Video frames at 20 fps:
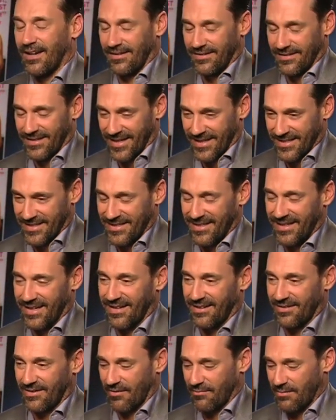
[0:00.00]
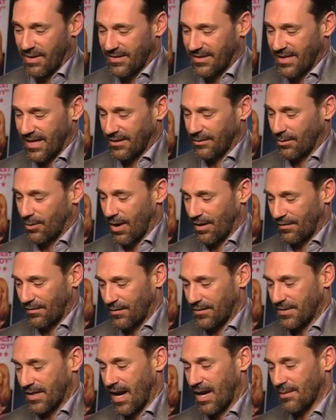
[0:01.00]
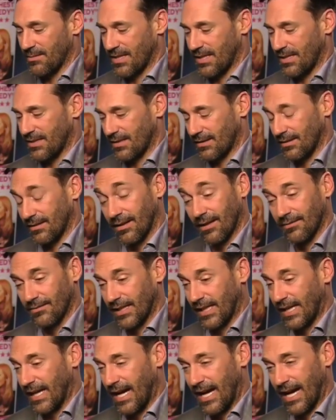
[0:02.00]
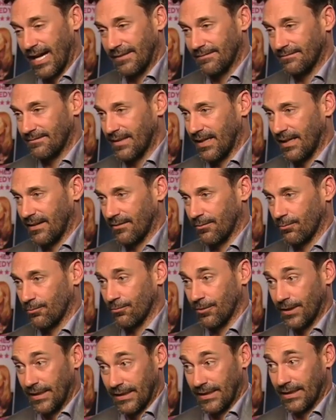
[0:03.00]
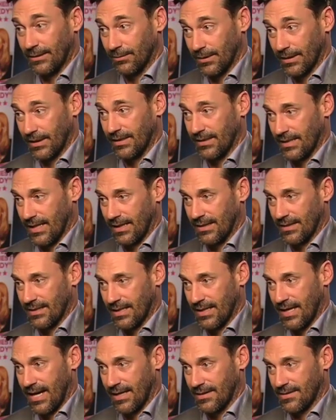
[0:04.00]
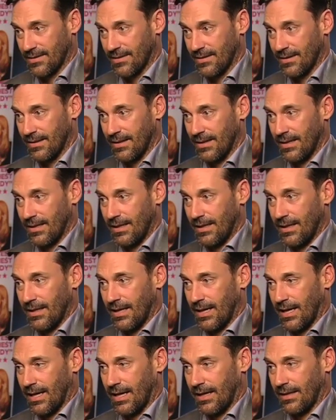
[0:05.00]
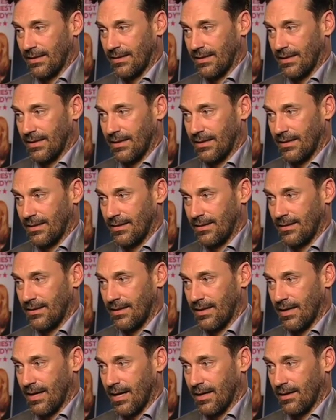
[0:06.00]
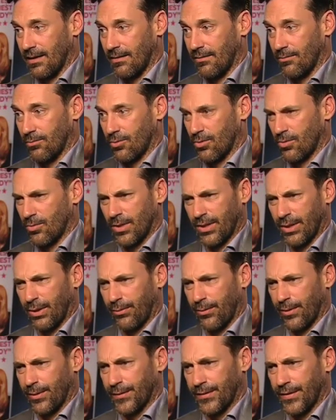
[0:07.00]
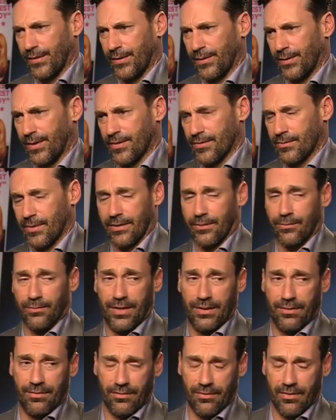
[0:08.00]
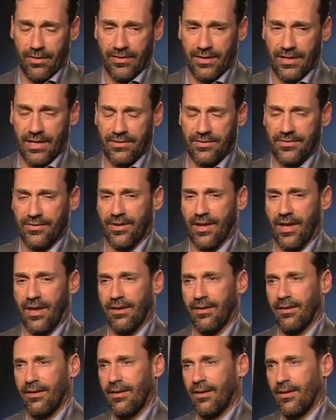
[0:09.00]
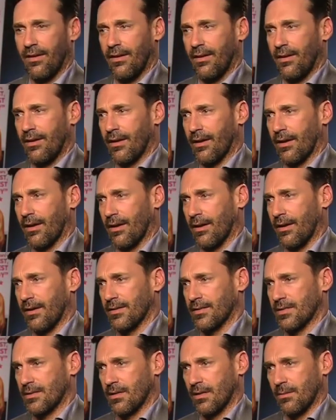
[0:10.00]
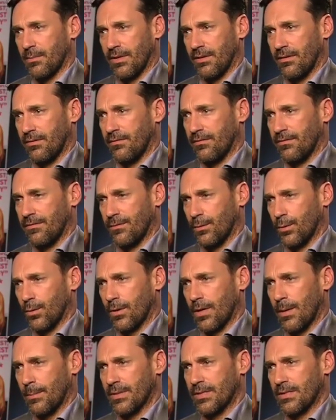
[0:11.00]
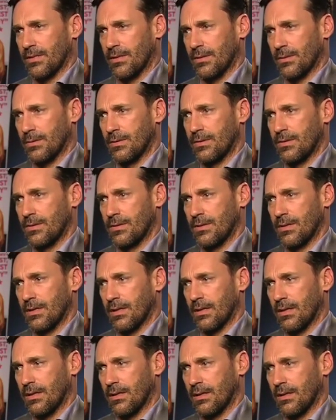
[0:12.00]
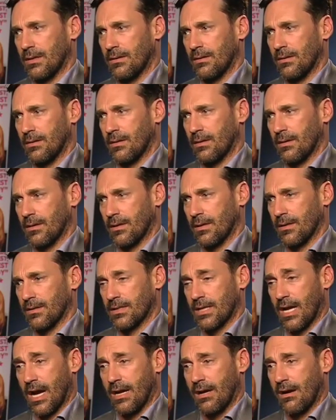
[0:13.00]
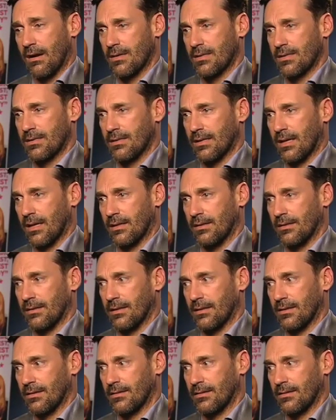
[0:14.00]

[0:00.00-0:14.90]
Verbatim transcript: kind of? Yes, I've met Daniel quite a few times. He's a lovely guy and a really, really talented actor. And we're really thrilled to do this. We had to read through it yesterday. It's going to be 4 episodes on Sky Arts, and